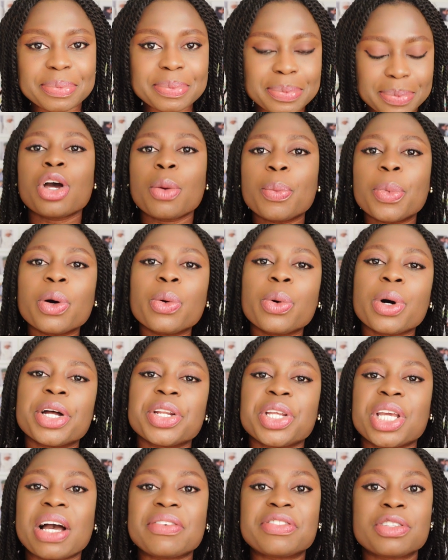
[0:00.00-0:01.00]
Number
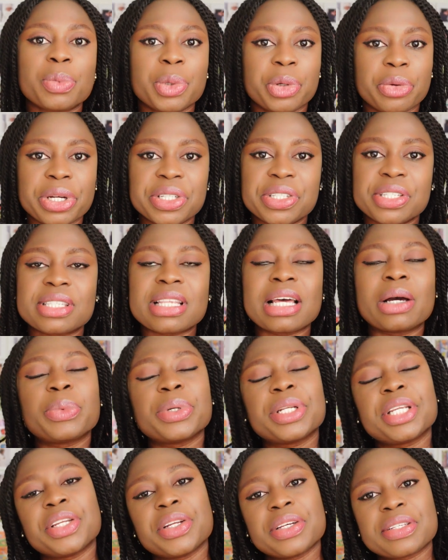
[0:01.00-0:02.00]
one, you have to be registered
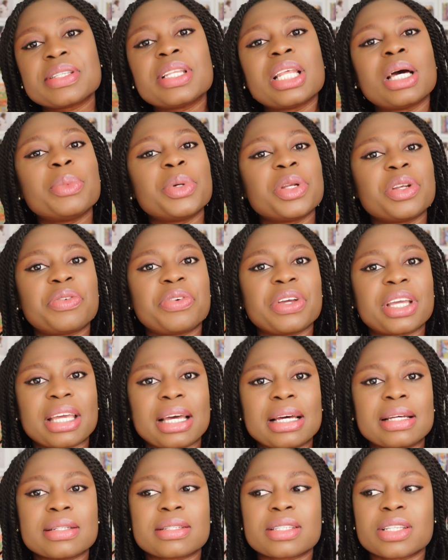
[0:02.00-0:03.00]
with the Nursing and Midwifery
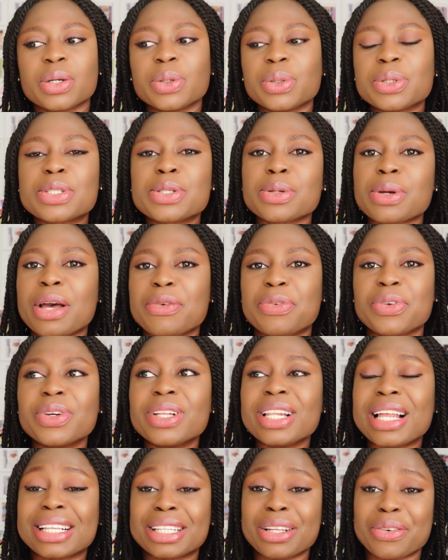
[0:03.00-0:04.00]
Council. So I
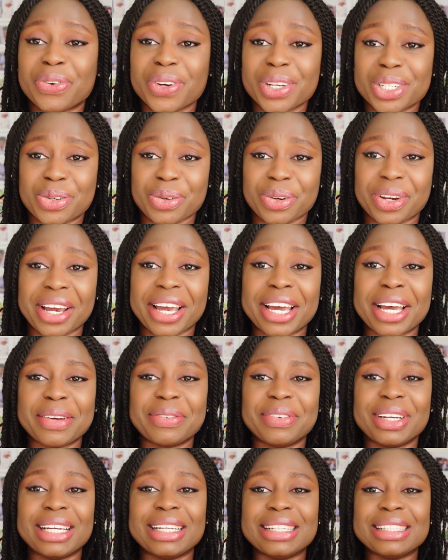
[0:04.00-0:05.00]
feel like the first
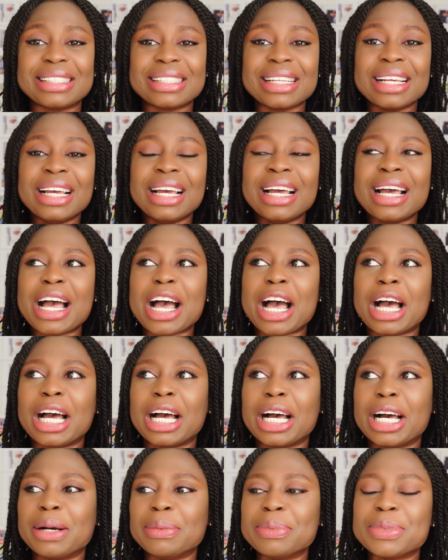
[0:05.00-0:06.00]
requirement
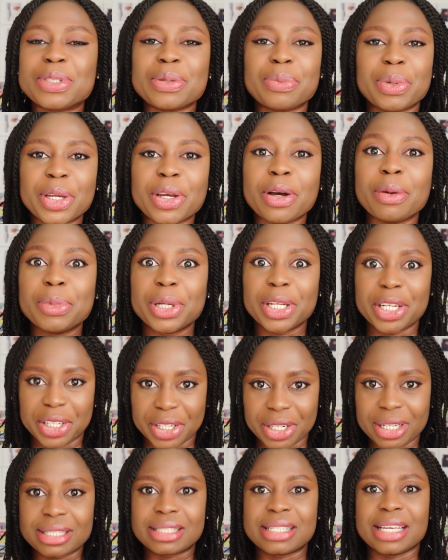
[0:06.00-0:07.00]
to becoming a
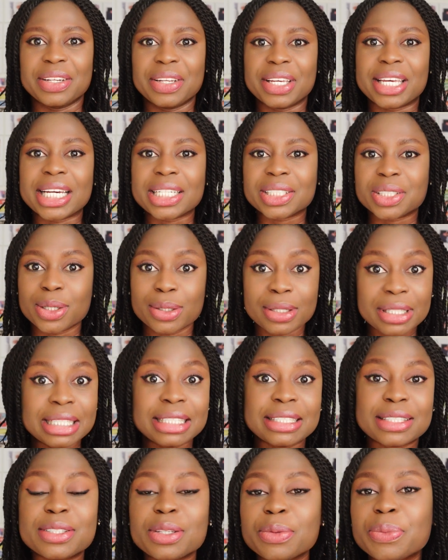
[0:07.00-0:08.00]
nurse educator
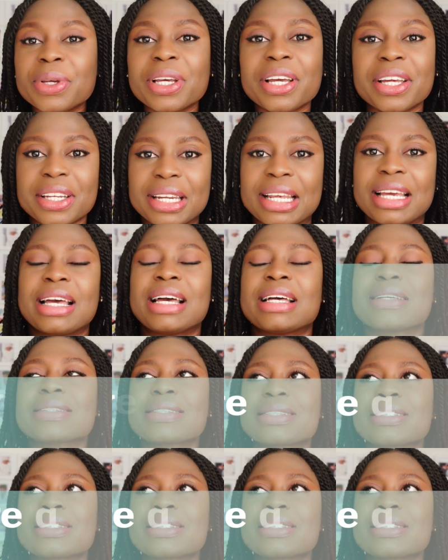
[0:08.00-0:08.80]
is to be a nurse.